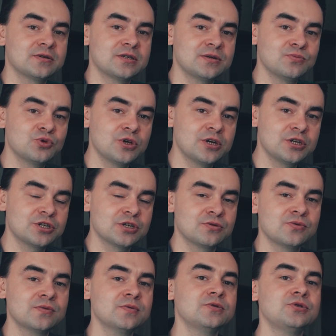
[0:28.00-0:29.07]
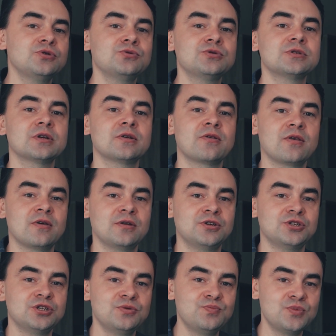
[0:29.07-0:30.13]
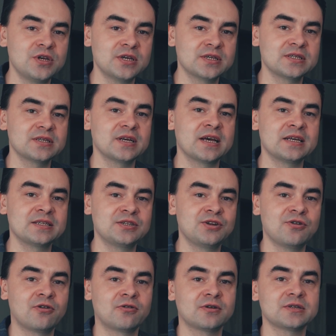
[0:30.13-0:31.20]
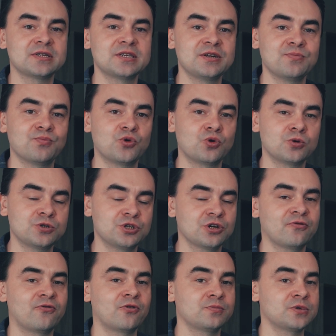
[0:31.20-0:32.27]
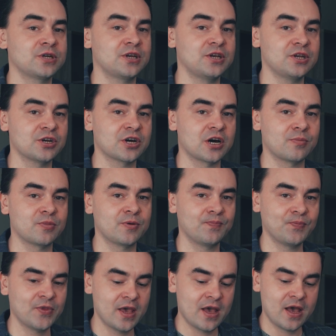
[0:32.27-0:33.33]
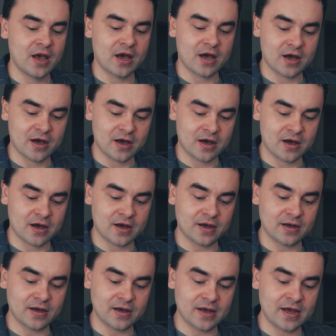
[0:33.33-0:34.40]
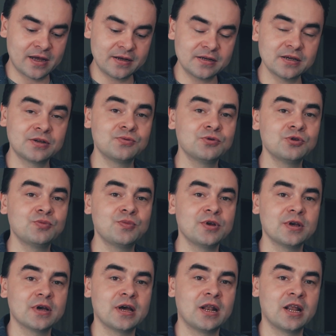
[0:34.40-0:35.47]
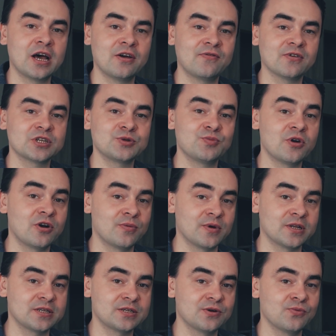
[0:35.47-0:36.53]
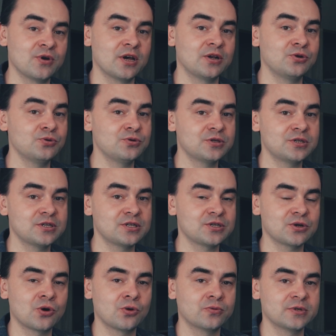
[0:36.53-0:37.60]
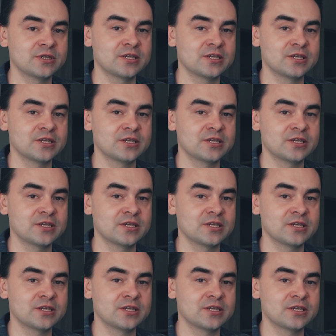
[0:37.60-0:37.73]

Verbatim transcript: simulation, we will use the GPS-SDR-SIM project from the GitHub. Uh, and it will be a live experiment. We are doing this over